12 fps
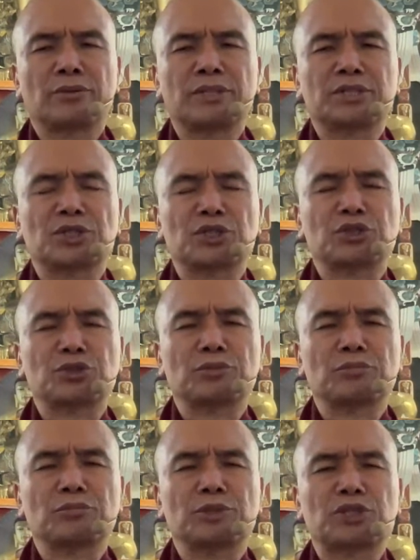
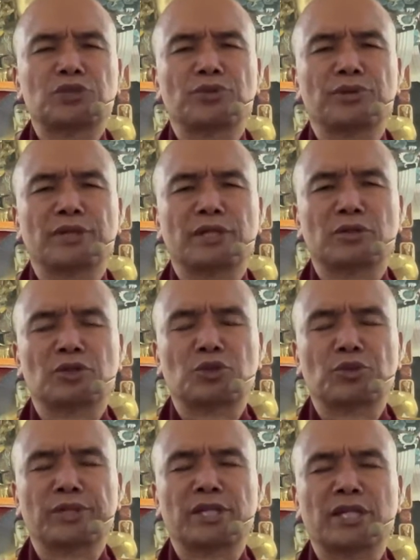Renunciation is
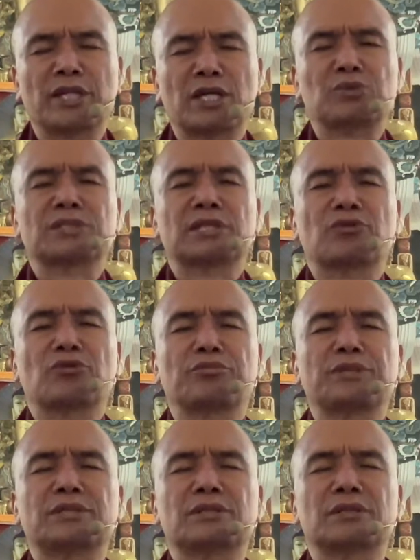to renounce our
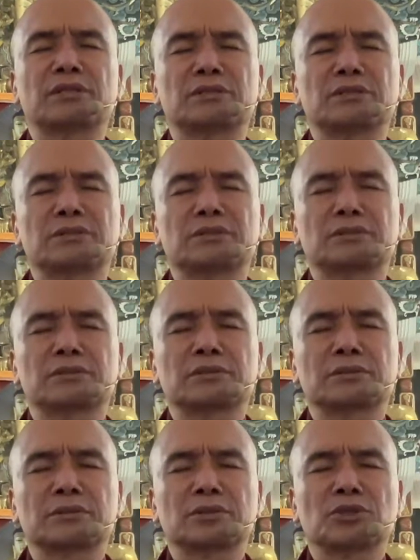
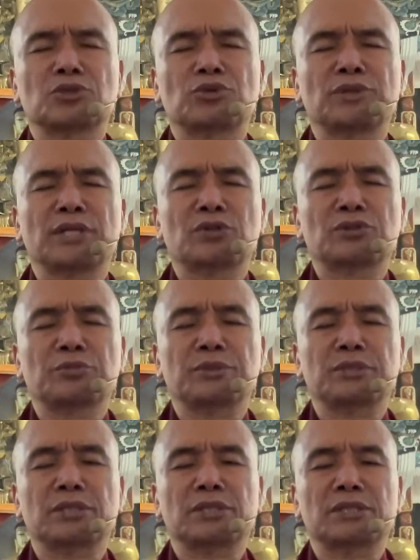miseries. To renounce
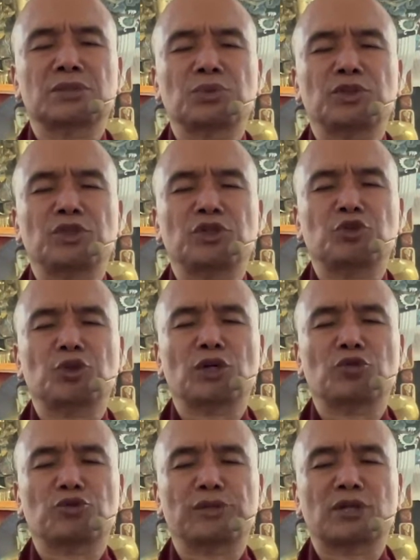miseries, we need to know
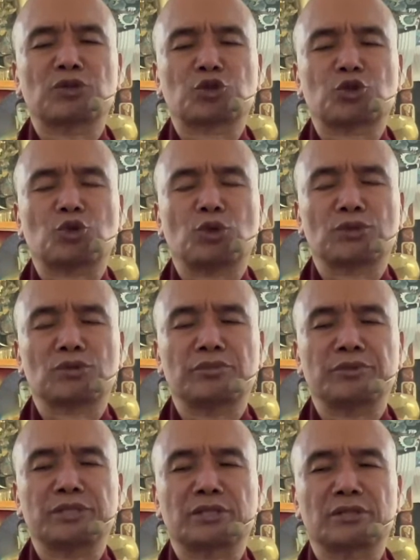how to renounce cause of
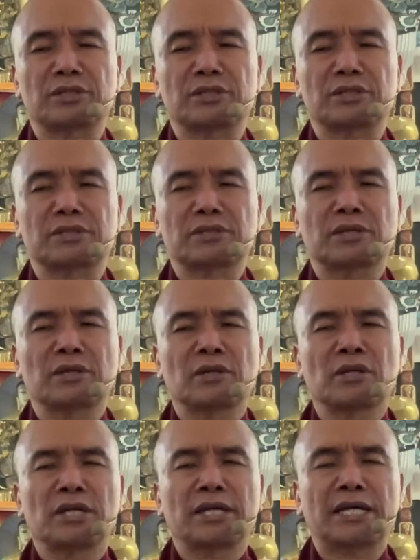the miseries,
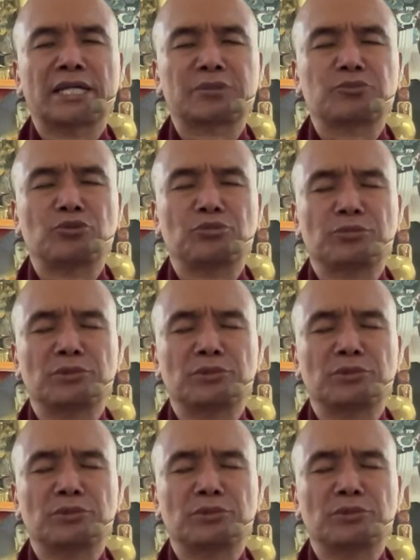as